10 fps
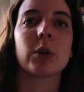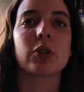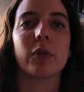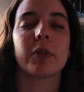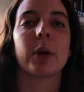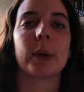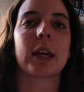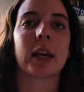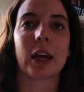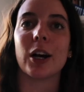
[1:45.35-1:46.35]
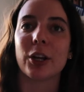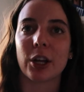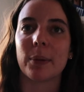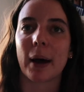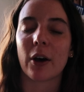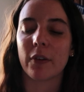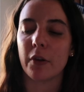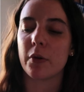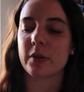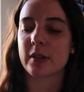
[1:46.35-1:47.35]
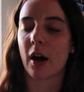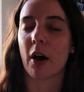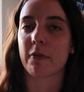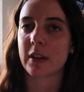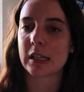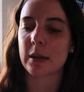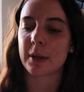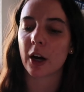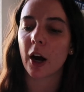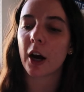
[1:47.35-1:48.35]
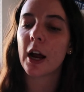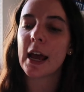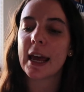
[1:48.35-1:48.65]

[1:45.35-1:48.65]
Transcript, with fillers: which hopefully we can get a good amount of those off the TBR,